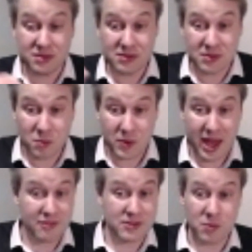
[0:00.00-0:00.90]
we
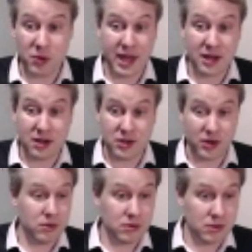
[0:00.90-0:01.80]
have to work out, you
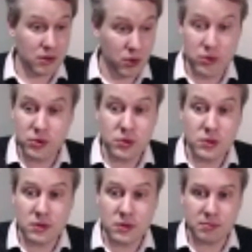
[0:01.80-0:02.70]
know,
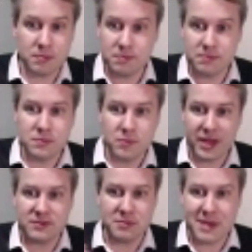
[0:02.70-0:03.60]
who we
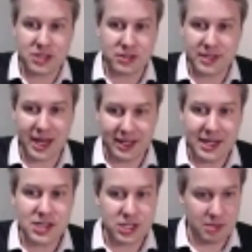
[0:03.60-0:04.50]
have to measure that
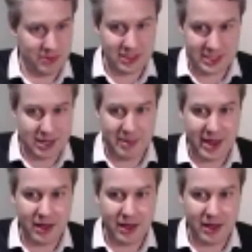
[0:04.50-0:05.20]
leadership somehow.